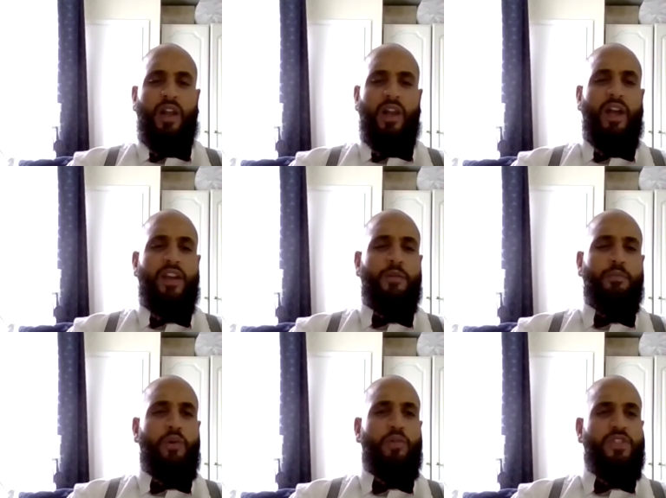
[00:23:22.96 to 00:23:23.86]
a lightning
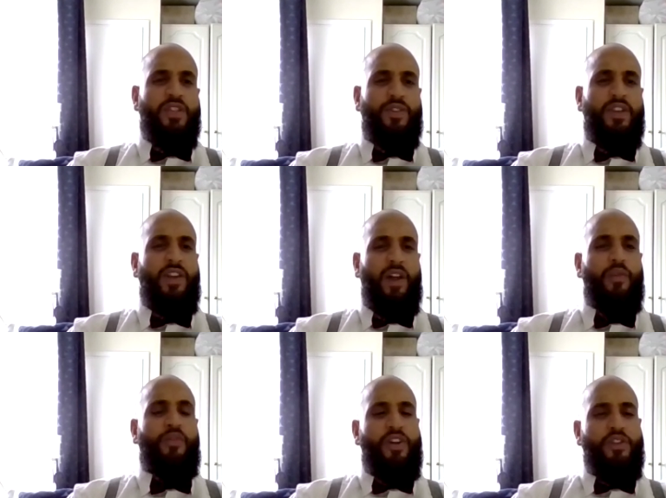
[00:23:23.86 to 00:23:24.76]
bolt or something. He like
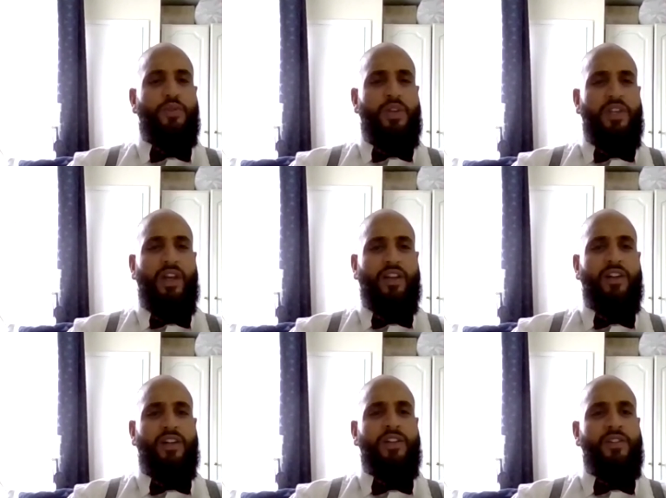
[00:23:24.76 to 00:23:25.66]
referred to it in like
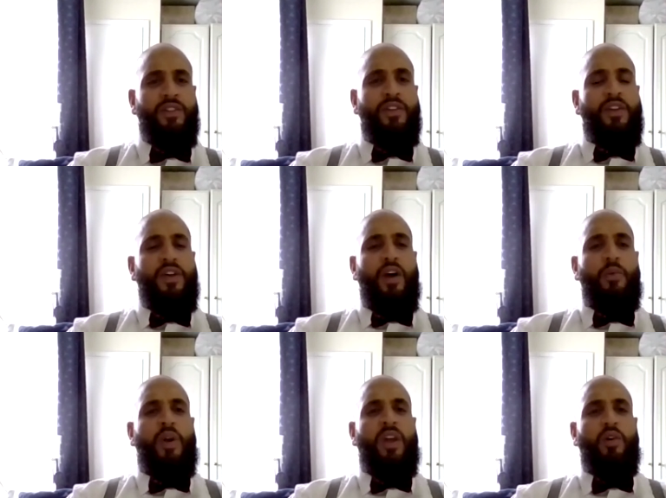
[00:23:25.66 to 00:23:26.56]
a, a
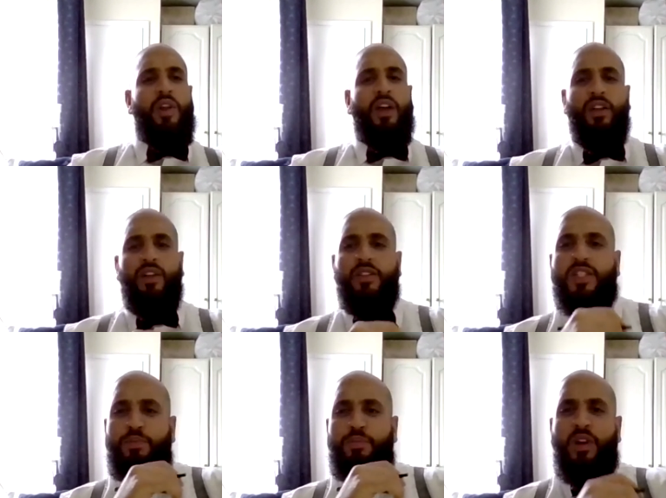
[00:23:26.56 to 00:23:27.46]
way or like a
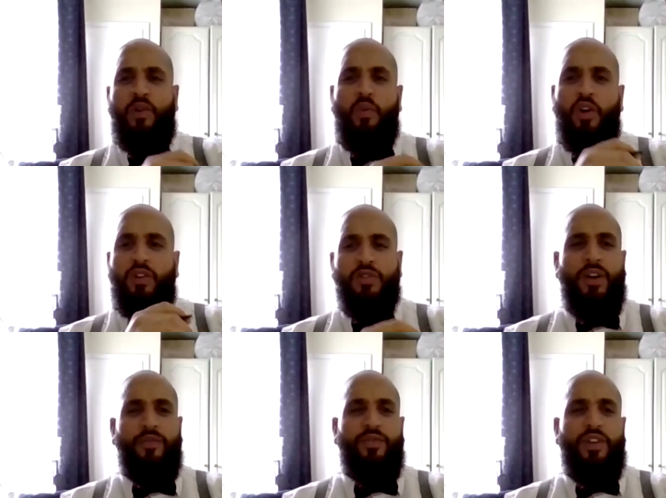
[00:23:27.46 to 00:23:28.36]
spear rod or
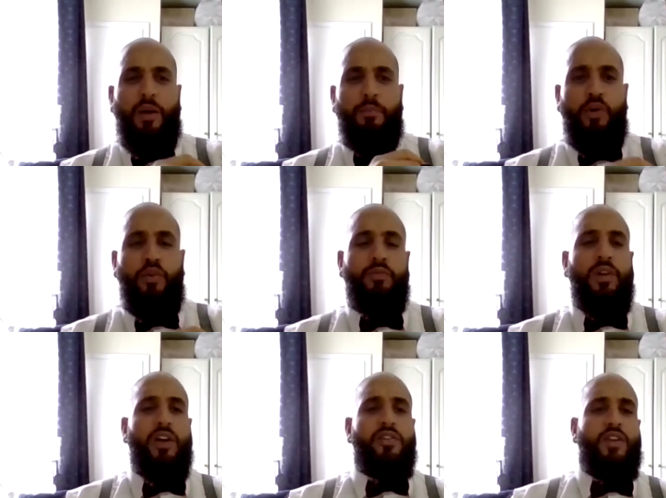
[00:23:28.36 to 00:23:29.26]
something like boom,
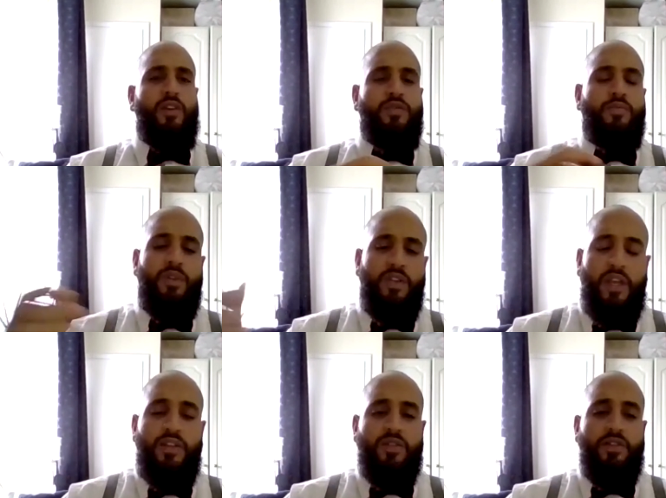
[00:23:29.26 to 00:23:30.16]
like because he goes when
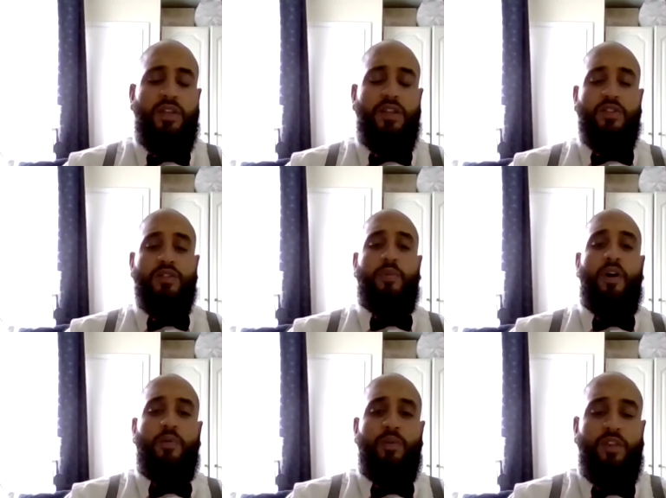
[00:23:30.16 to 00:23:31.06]
they used to, he used to
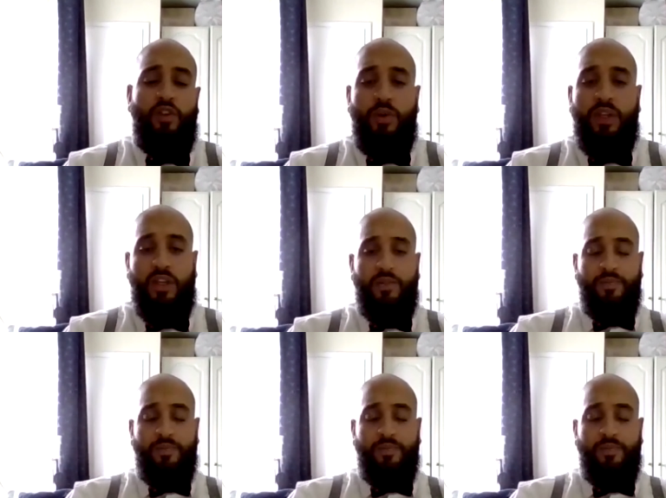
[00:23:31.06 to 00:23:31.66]
spar with Hughie, yeah,